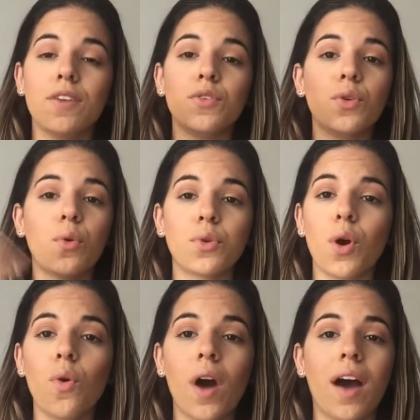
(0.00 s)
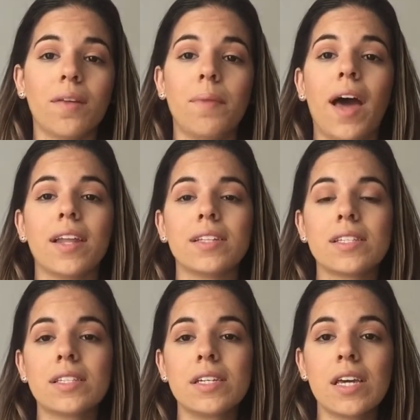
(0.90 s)
if you don't know how to
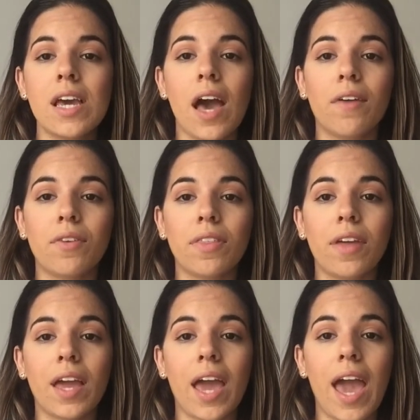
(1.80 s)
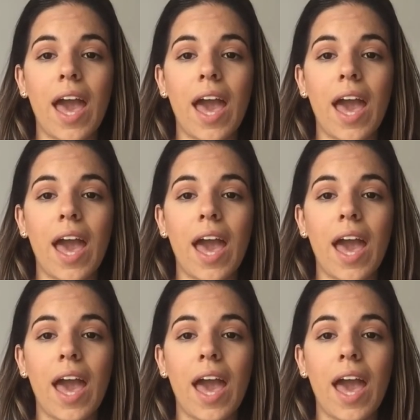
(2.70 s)
balance everything.